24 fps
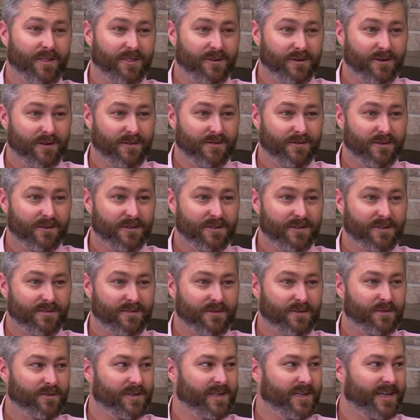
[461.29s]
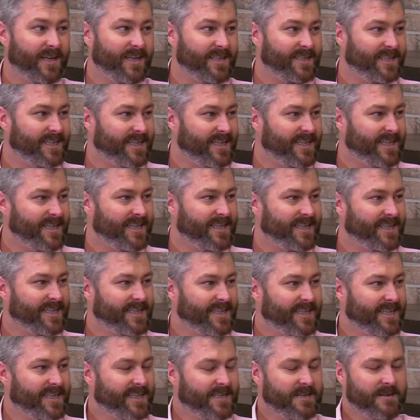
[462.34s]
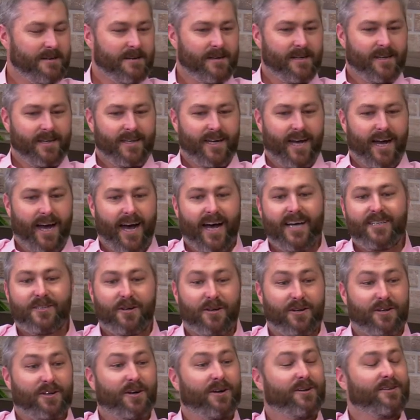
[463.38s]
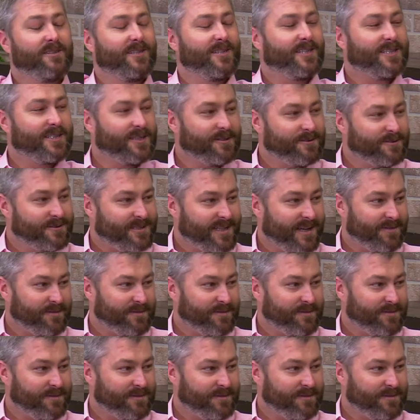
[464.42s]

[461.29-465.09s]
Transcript: 31st of 2018. Mm-hmm. I started calling distillers